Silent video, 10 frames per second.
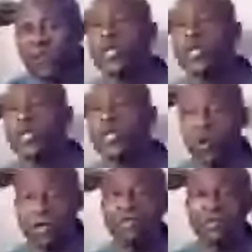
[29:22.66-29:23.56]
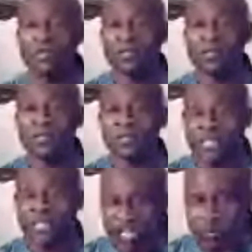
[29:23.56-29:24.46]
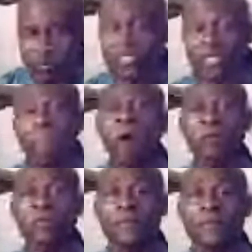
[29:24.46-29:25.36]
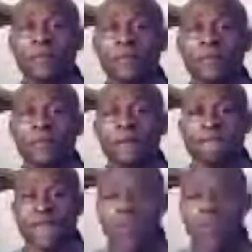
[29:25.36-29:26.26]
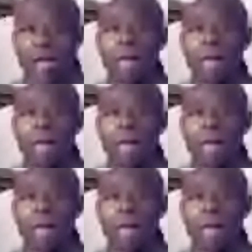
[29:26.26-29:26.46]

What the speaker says: who endure. That's what it's about. Okay?